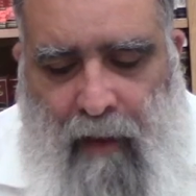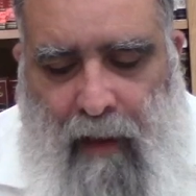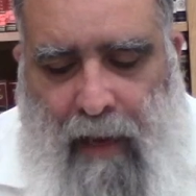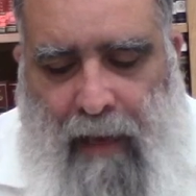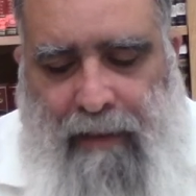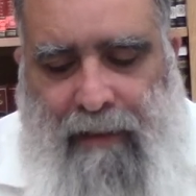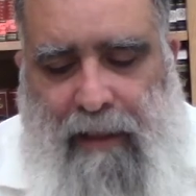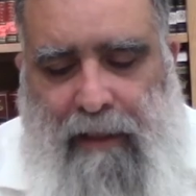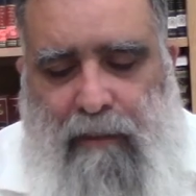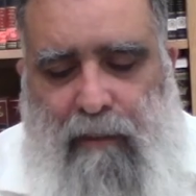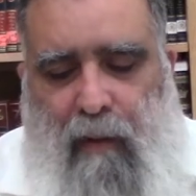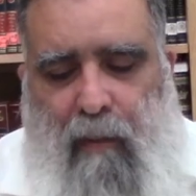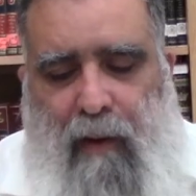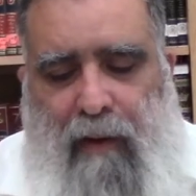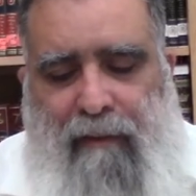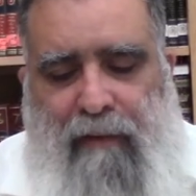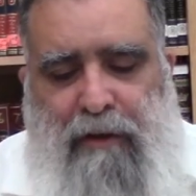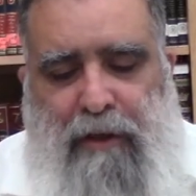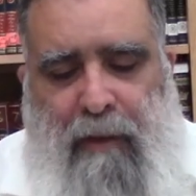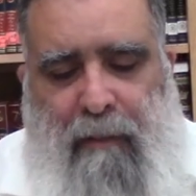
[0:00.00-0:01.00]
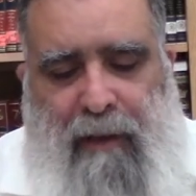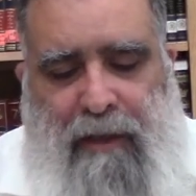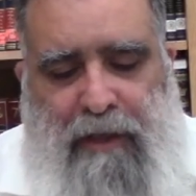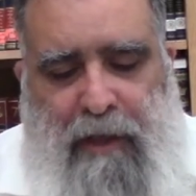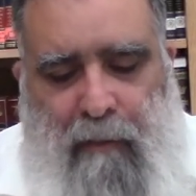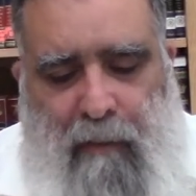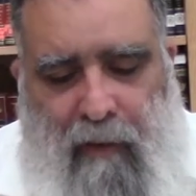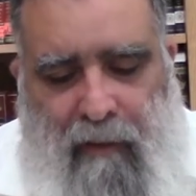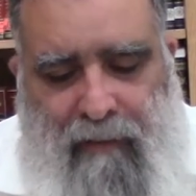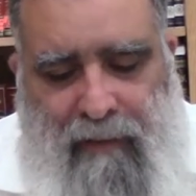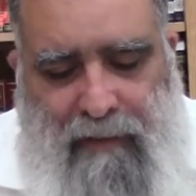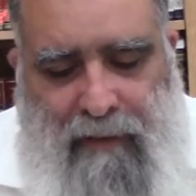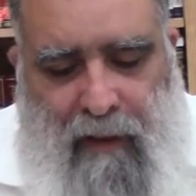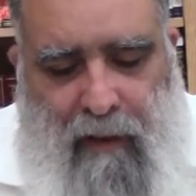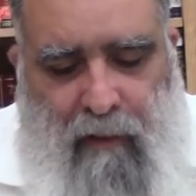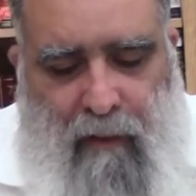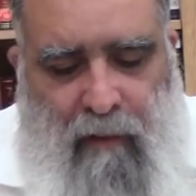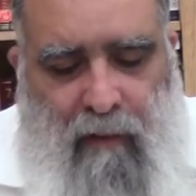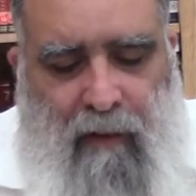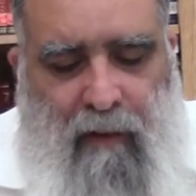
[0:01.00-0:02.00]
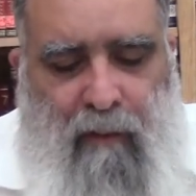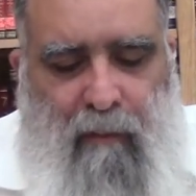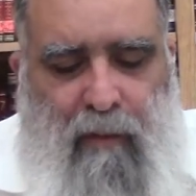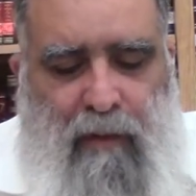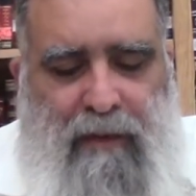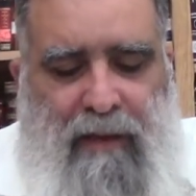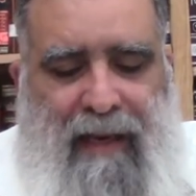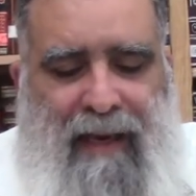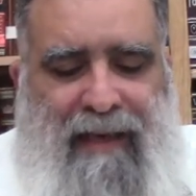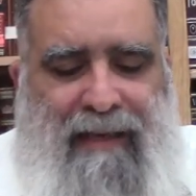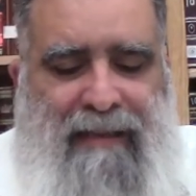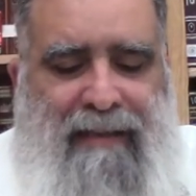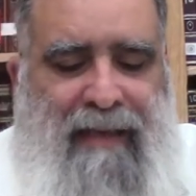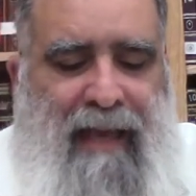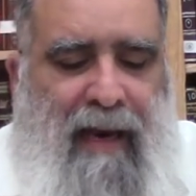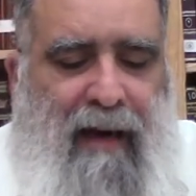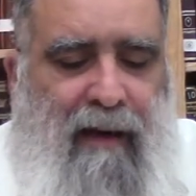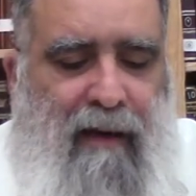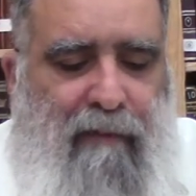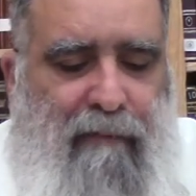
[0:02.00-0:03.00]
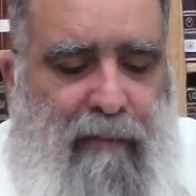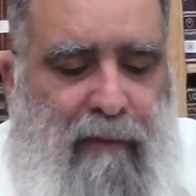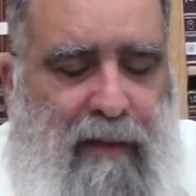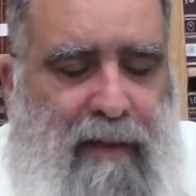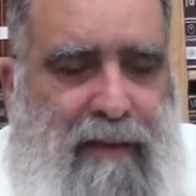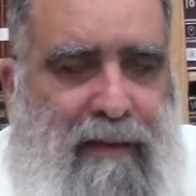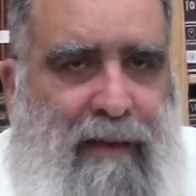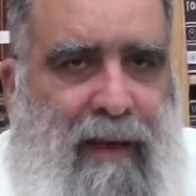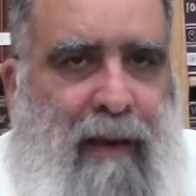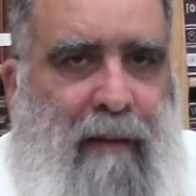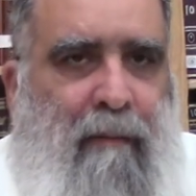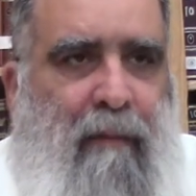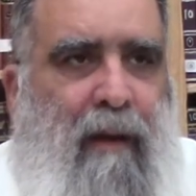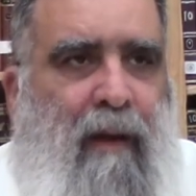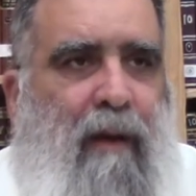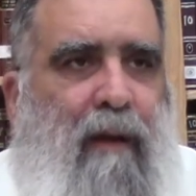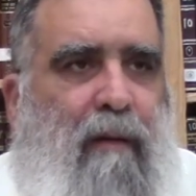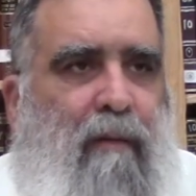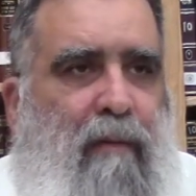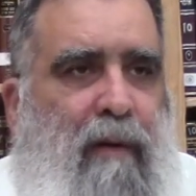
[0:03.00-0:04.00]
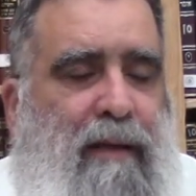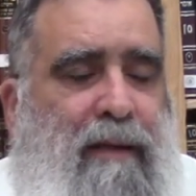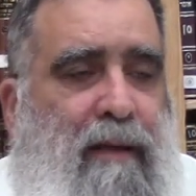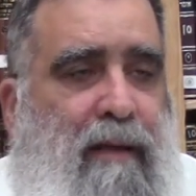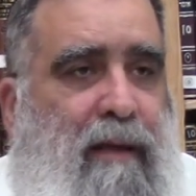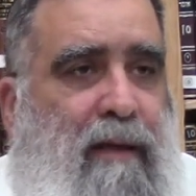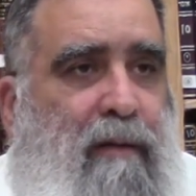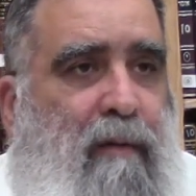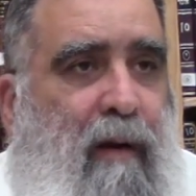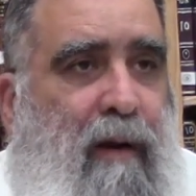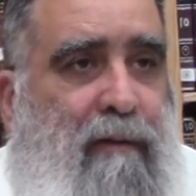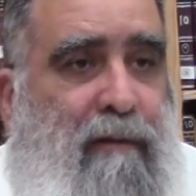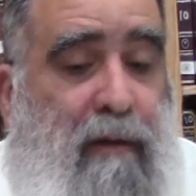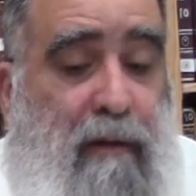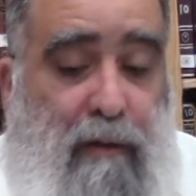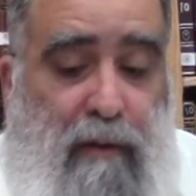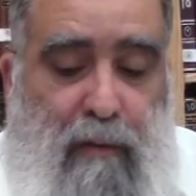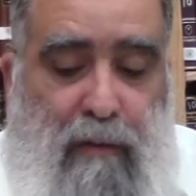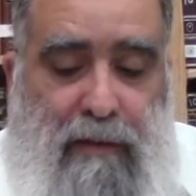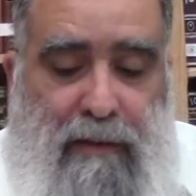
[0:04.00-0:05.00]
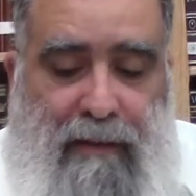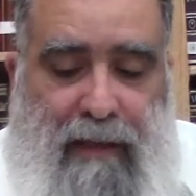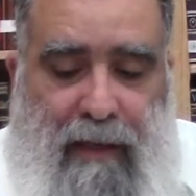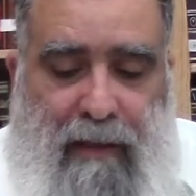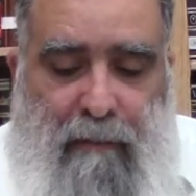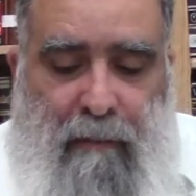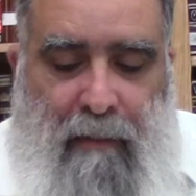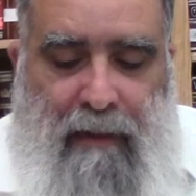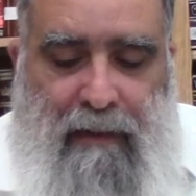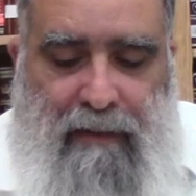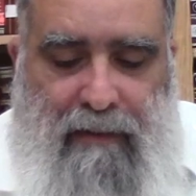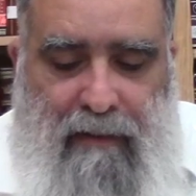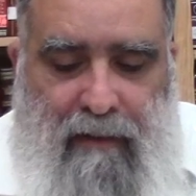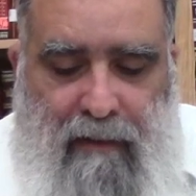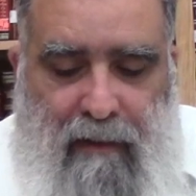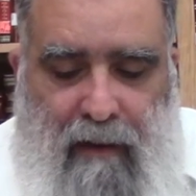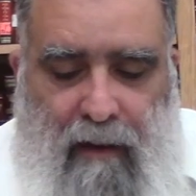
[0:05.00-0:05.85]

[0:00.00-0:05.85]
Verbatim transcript: and that's why we have a Shabbat Shamor veZachor, which exactly for the same reason as we have those two statements.